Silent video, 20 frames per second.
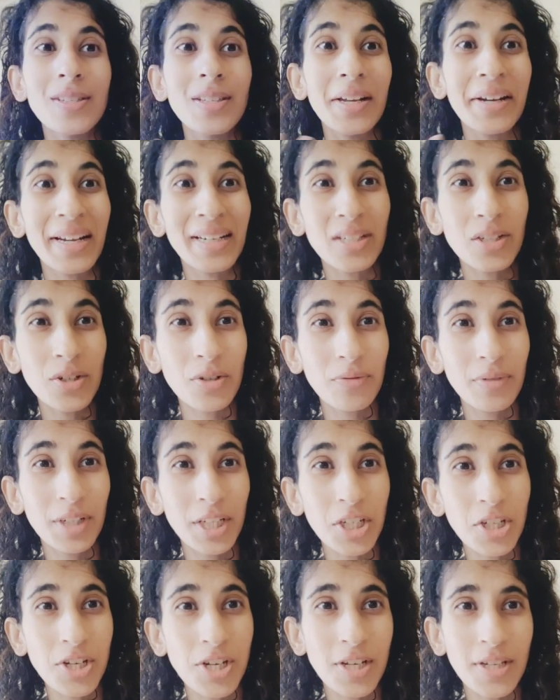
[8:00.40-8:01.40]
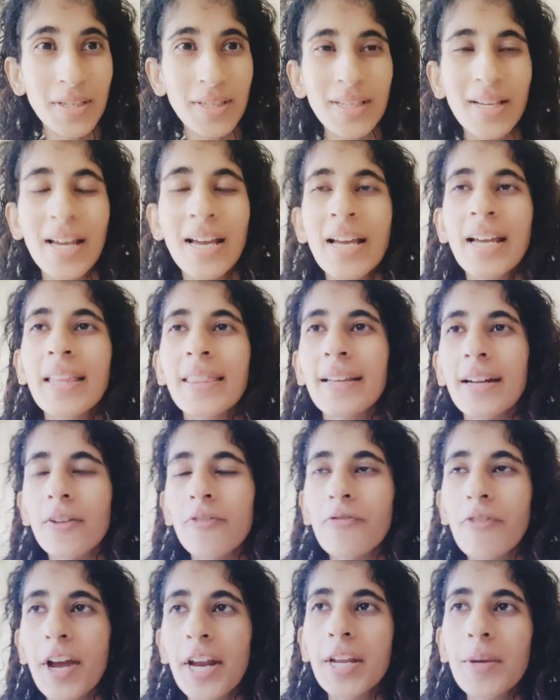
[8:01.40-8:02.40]
the retro niches that are
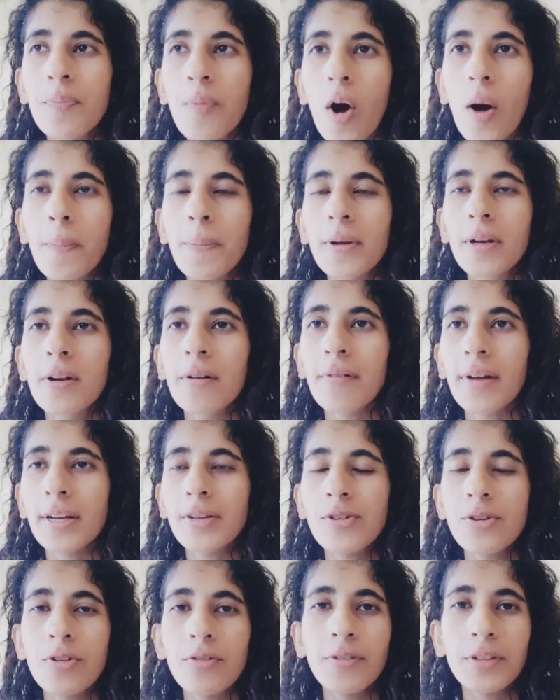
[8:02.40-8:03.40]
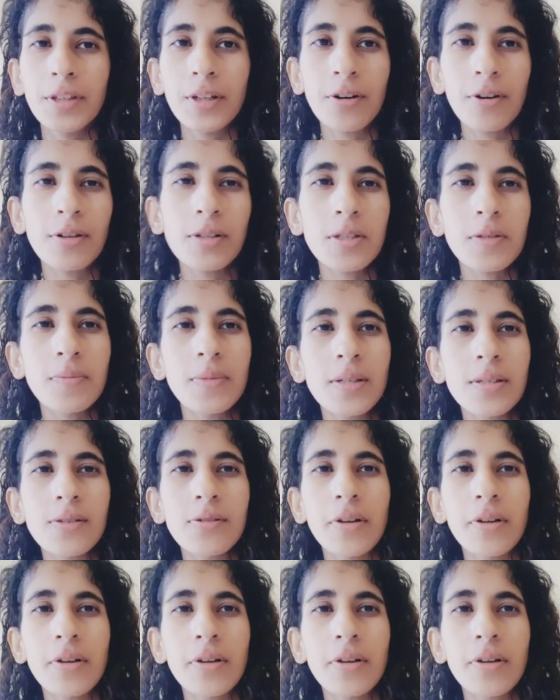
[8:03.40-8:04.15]
very popular retro with the Christmas,